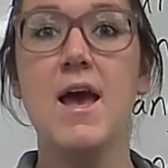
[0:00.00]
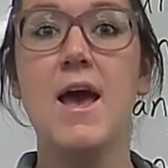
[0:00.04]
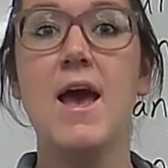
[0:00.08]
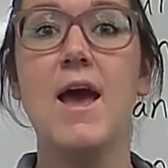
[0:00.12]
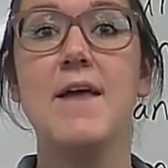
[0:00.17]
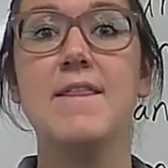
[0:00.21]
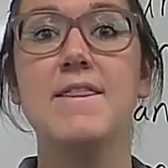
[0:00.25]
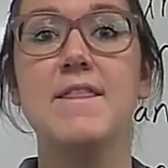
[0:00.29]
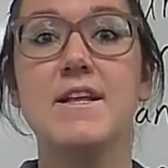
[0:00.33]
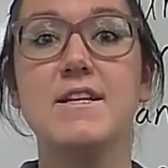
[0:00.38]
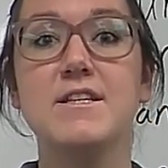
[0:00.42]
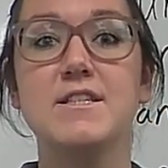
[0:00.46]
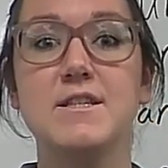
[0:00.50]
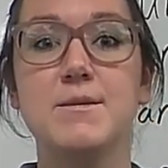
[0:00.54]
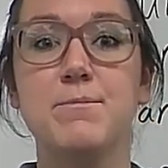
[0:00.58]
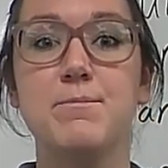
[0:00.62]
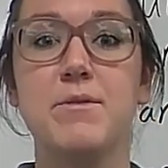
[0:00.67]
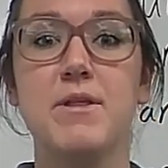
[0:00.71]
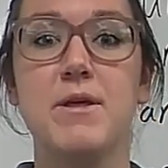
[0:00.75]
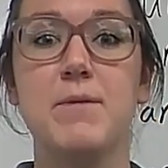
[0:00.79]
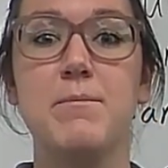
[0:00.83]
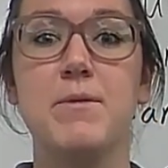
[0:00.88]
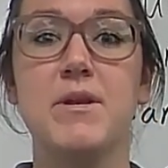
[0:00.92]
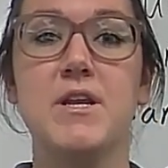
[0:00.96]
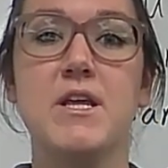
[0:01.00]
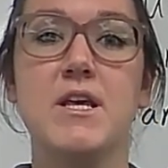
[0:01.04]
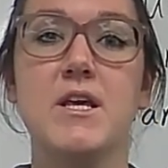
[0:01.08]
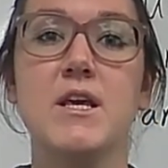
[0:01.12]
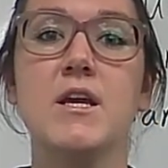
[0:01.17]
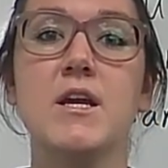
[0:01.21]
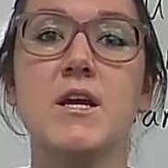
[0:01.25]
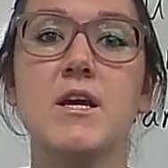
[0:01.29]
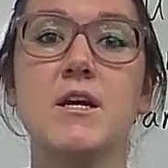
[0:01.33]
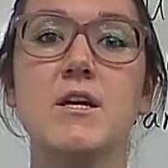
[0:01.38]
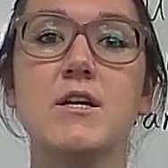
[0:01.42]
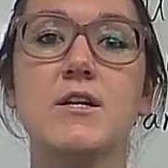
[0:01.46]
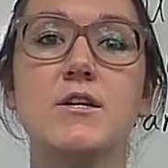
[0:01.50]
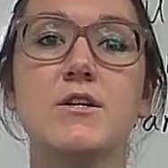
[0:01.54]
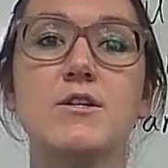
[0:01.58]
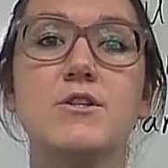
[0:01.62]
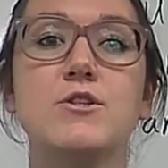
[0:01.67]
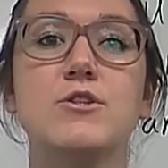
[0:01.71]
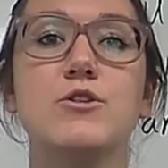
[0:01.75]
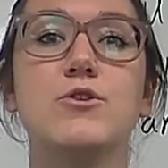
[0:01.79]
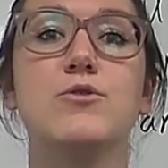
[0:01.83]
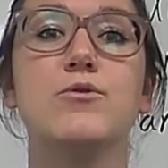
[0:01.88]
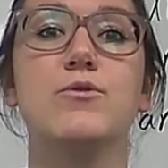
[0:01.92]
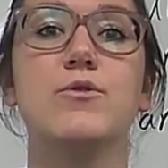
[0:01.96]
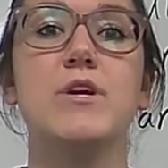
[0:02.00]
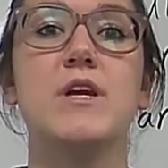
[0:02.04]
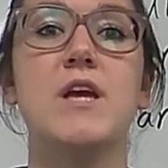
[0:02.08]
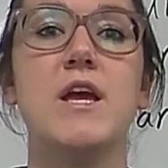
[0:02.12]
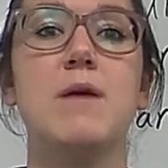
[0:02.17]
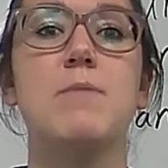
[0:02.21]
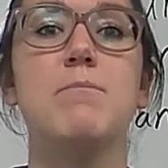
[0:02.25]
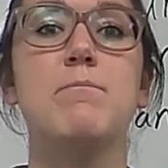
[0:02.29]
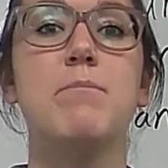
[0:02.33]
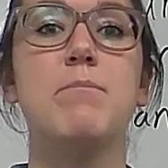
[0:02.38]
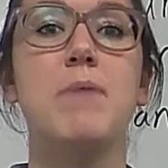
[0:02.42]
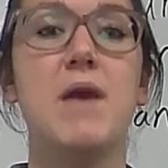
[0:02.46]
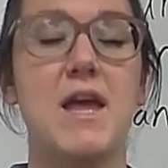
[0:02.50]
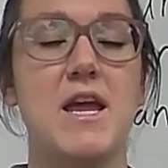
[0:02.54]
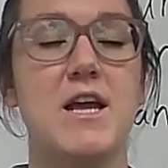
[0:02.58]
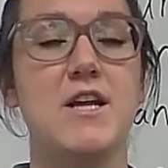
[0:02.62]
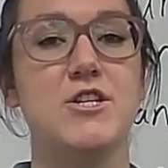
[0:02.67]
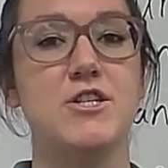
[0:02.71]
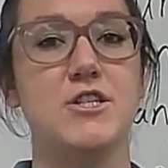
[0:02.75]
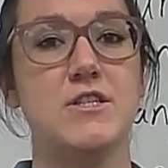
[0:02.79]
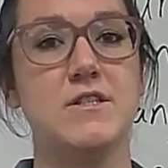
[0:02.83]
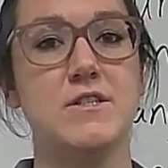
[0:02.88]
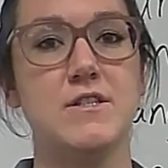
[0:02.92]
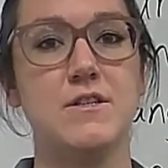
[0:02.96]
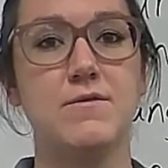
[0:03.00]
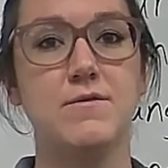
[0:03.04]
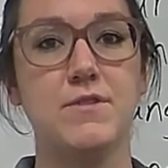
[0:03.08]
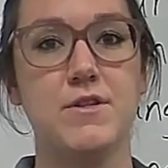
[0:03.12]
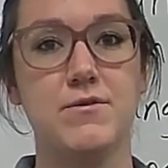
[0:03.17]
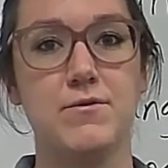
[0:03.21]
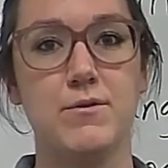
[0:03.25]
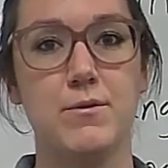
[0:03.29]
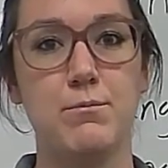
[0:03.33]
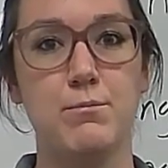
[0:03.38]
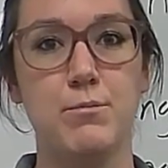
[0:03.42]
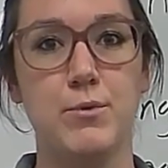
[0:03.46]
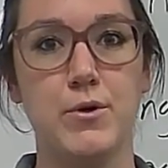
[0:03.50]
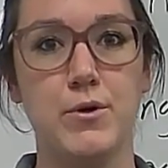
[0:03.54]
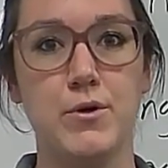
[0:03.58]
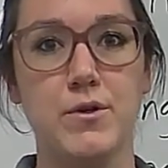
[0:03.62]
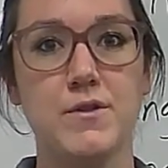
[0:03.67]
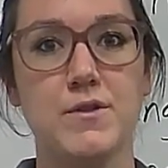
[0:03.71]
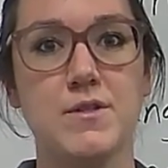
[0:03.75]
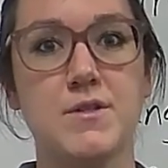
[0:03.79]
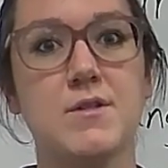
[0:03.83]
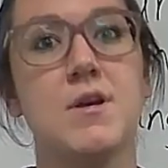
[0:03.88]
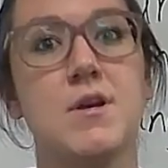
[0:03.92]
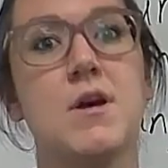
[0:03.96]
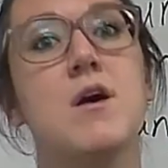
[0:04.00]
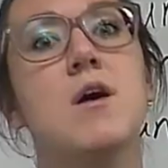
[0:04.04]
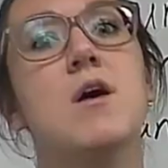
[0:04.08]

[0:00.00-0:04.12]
and then dip them in ink to create pages of different books.